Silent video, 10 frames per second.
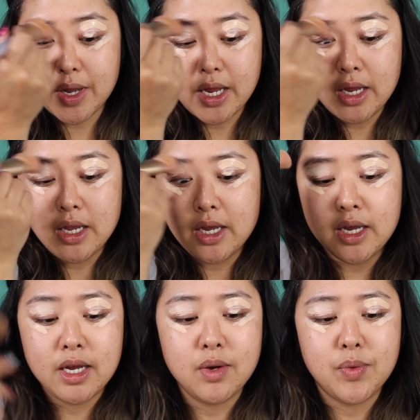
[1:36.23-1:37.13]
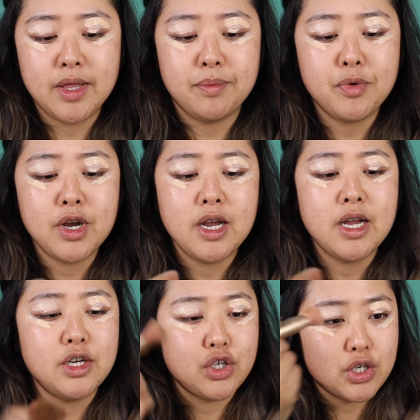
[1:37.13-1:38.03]
In with the
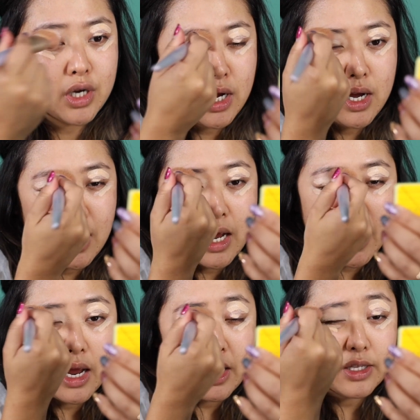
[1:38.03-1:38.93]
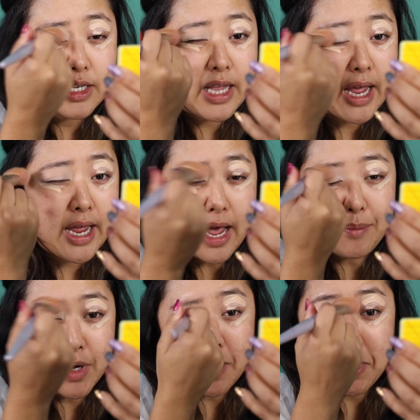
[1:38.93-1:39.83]
brush. Today
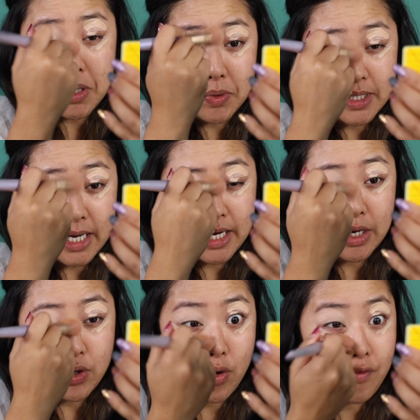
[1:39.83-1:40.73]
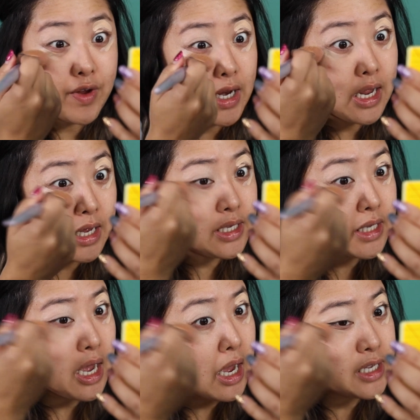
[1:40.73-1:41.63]
I'm going to be using Norvina's
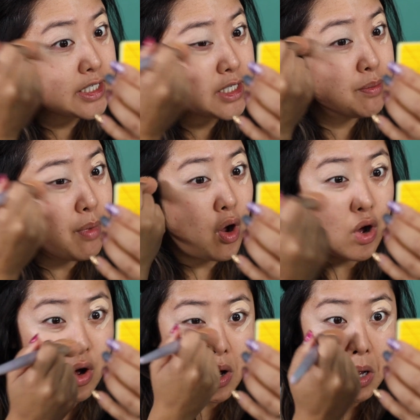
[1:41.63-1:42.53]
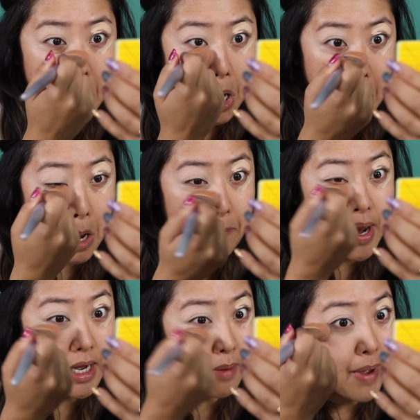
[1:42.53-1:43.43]
small
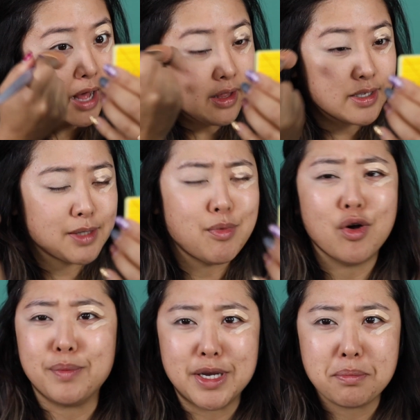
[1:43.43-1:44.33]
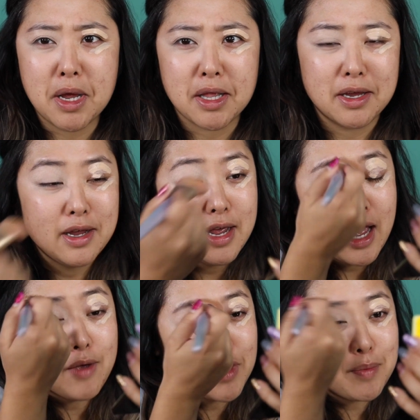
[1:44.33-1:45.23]
mini palette.
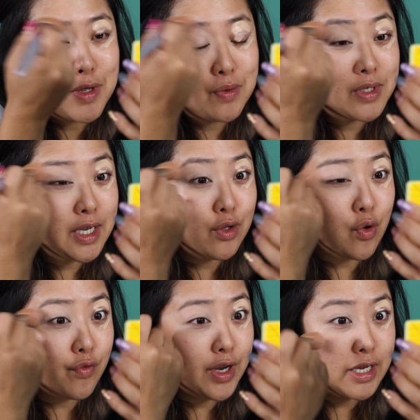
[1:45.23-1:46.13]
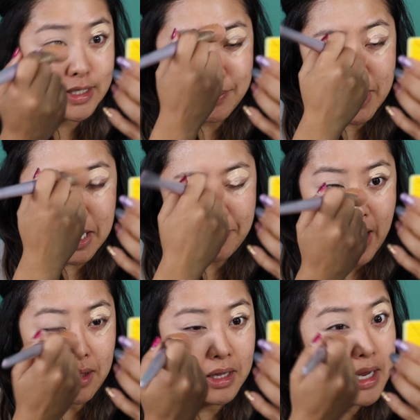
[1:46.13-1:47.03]
I'm going to be using Norvina's mini
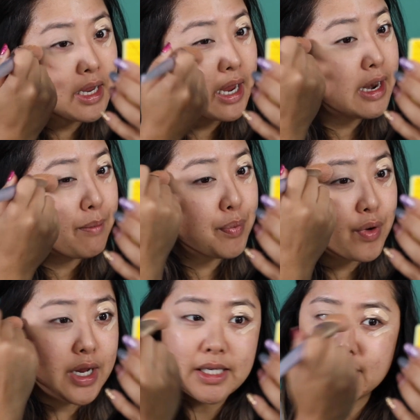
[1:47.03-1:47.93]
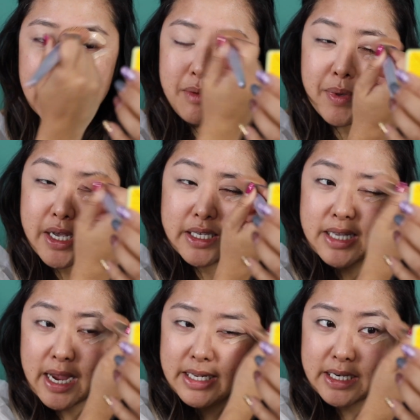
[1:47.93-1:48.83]
palette, and I'm pretty excited because
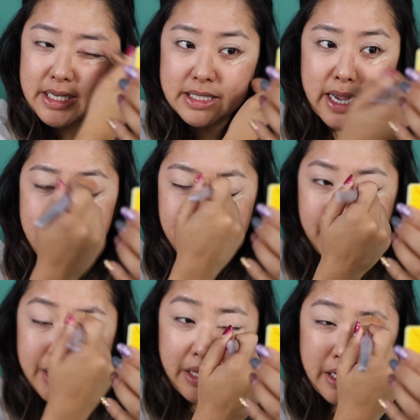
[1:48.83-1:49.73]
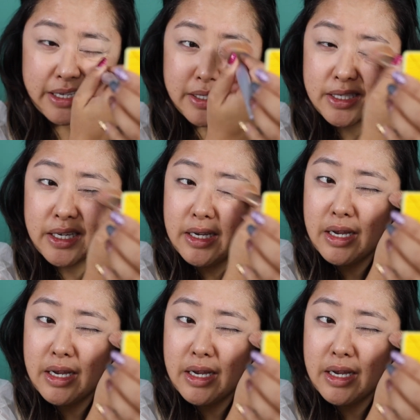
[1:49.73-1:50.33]
I didn't dabble in this.